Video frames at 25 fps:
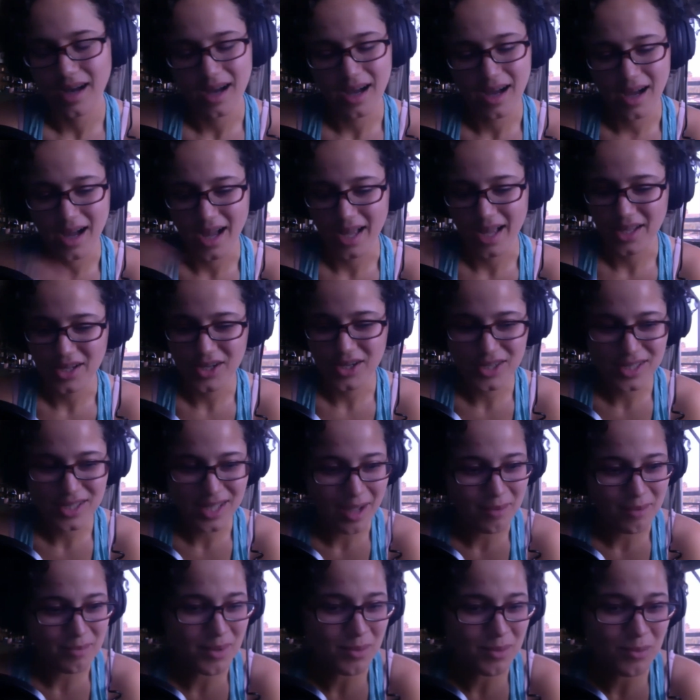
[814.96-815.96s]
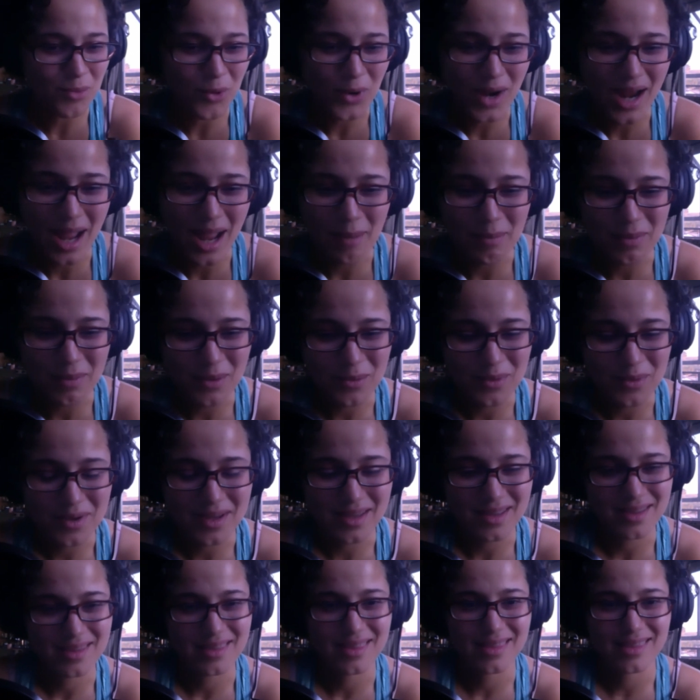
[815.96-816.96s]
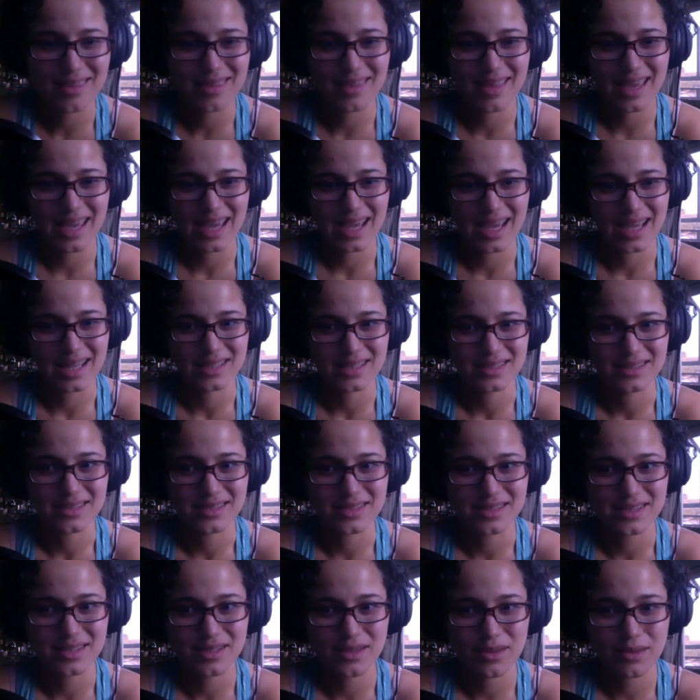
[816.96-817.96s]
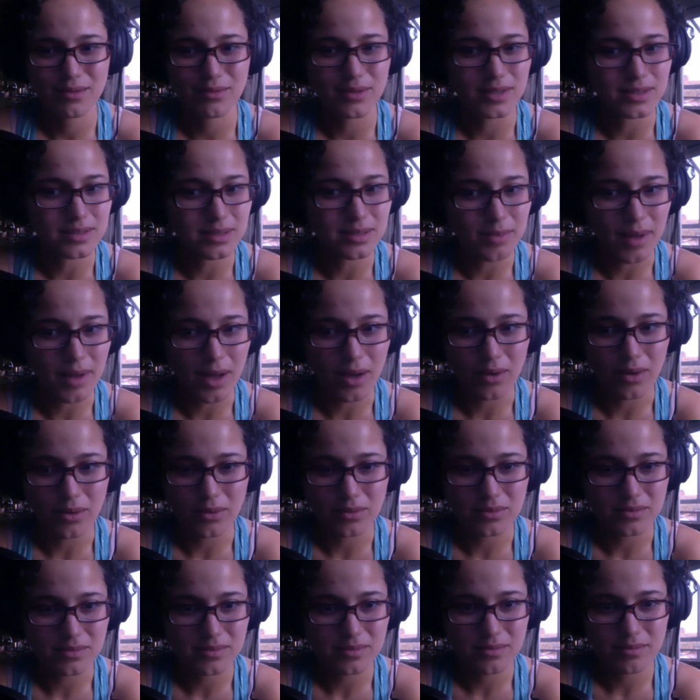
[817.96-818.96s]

I could not be more happy with and thrilled about